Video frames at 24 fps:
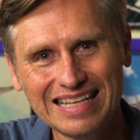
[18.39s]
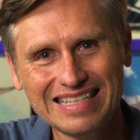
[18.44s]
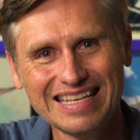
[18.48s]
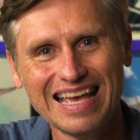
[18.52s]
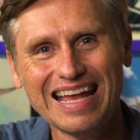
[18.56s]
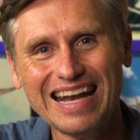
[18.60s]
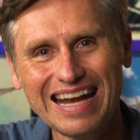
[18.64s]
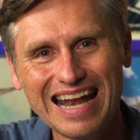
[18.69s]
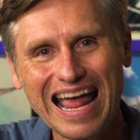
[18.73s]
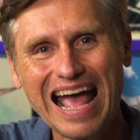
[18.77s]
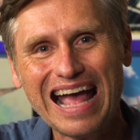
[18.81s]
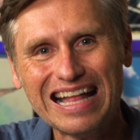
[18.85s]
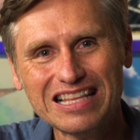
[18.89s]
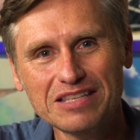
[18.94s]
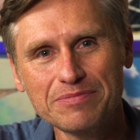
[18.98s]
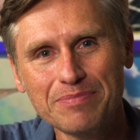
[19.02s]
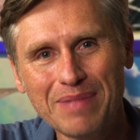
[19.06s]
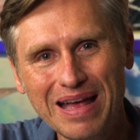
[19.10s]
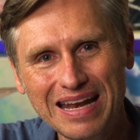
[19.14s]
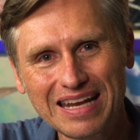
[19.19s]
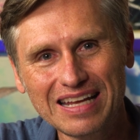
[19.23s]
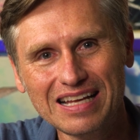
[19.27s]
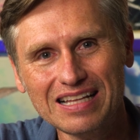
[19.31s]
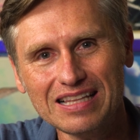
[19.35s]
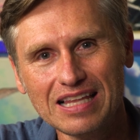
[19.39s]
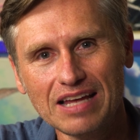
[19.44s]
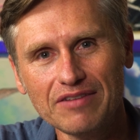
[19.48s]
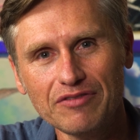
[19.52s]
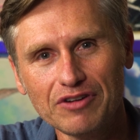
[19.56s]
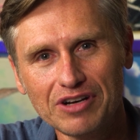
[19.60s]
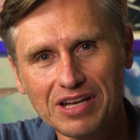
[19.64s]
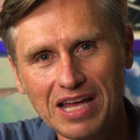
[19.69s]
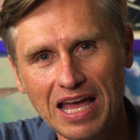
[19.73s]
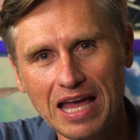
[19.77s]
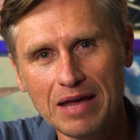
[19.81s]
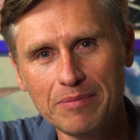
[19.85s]
And yet it adds many
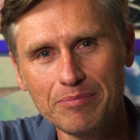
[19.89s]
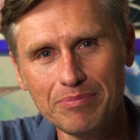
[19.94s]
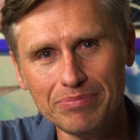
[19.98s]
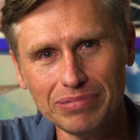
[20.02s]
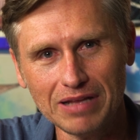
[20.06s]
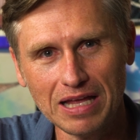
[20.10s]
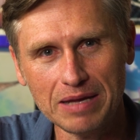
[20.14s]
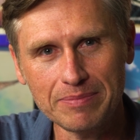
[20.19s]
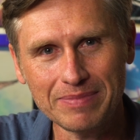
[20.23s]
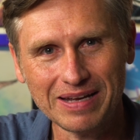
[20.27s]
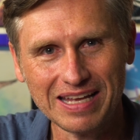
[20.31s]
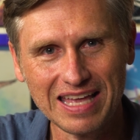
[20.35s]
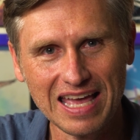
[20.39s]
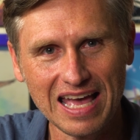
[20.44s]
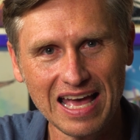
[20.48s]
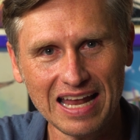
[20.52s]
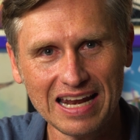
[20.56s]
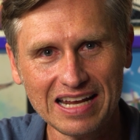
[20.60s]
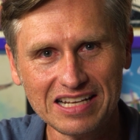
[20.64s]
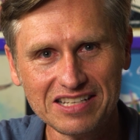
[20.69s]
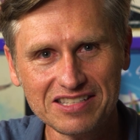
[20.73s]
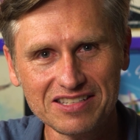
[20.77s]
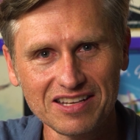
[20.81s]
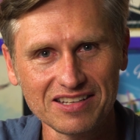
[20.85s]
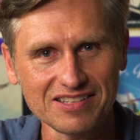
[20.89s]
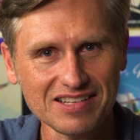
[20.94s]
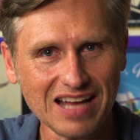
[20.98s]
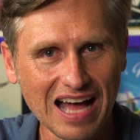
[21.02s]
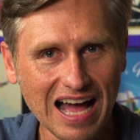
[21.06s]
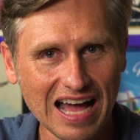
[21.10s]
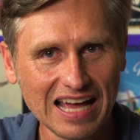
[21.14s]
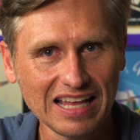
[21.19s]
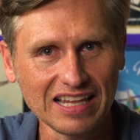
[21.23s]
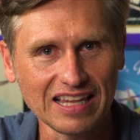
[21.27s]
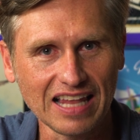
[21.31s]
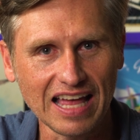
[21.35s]
clever gameplay mechanics to
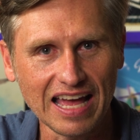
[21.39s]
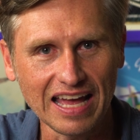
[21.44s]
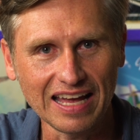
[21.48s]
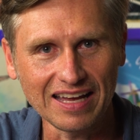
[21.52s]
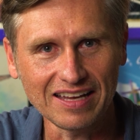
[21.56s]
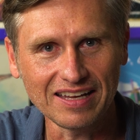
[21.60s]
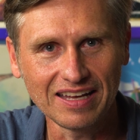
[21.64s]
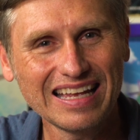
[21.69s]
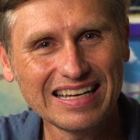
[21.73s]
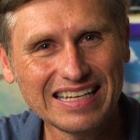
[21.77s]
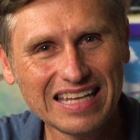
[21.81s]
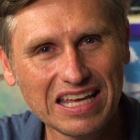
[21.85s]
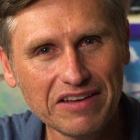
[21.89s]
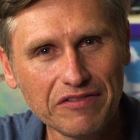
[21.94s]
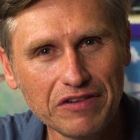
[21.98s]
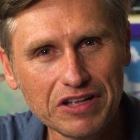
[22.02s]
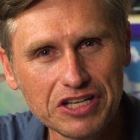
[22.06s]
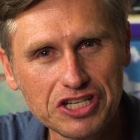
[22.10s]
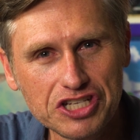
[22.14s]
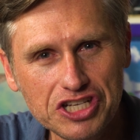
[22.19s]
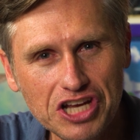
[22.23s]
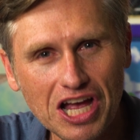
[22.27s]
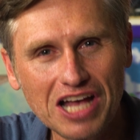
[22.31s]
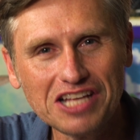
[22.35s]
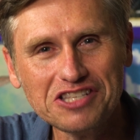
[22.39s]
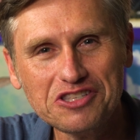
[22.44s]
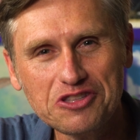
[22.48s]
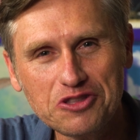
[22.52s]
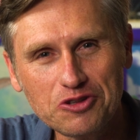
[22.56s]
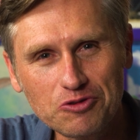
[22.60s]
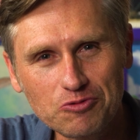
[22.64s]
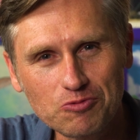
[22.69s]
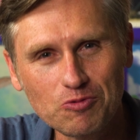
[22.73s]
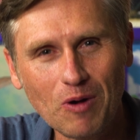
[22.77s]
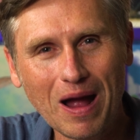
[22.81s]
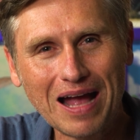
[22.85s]
tile laying that give it
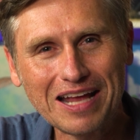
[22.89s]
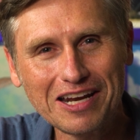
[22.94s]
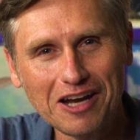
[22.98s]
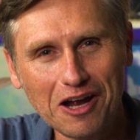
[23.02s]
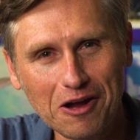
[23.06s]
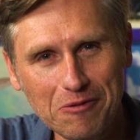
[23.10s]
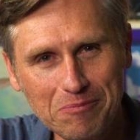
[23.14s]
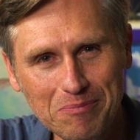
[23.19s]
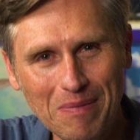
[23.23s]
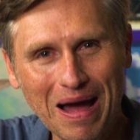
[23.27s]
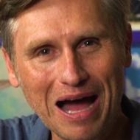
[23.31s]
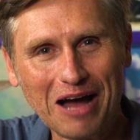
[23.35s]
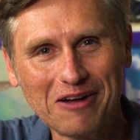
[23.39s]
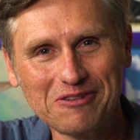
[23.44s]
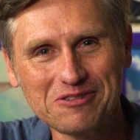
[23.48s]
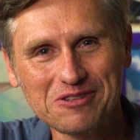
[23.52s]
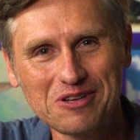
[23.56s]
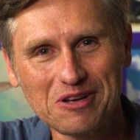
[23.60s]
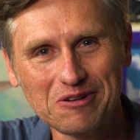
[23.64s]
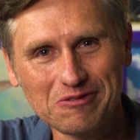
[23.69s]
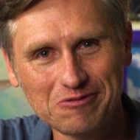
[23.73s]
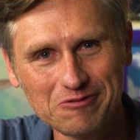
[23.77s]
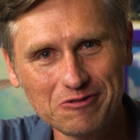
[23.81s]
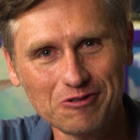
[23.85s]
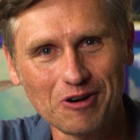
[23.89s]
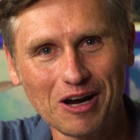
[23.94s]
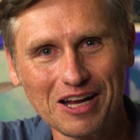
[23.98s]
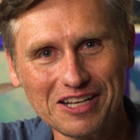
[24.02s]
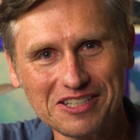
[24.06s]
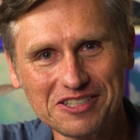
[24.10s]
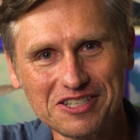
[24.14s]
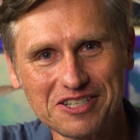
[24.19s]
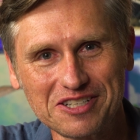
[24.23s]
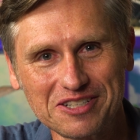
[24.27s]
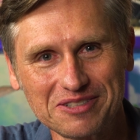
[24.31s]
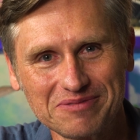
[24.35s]
just the right amount of
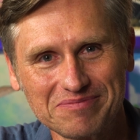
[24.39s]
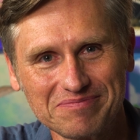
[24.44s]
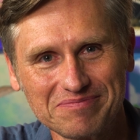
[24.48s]
crunch.